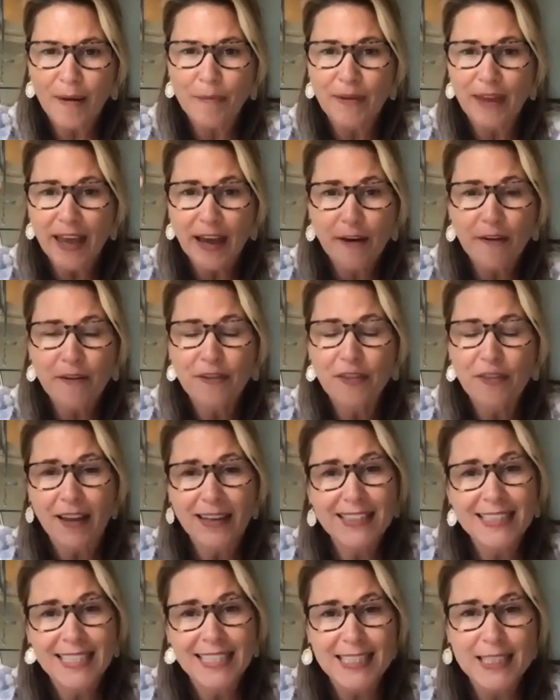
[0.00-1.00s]
health
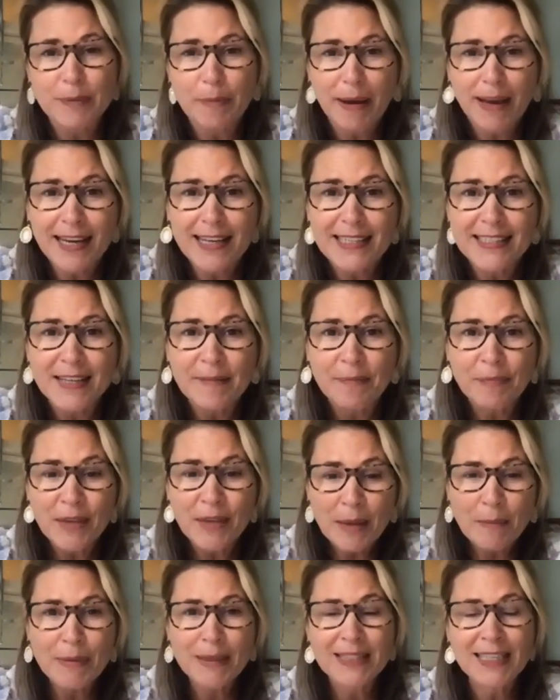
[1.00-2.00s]
IT space,
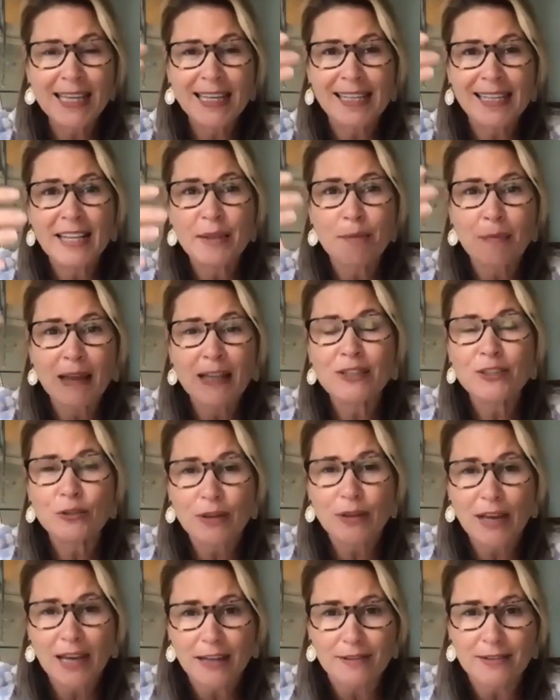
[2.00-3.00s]
particularly the mental
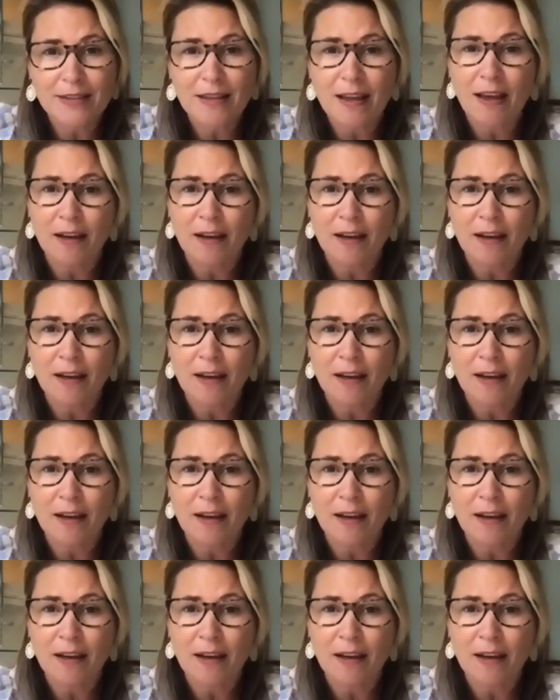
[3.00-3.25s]
health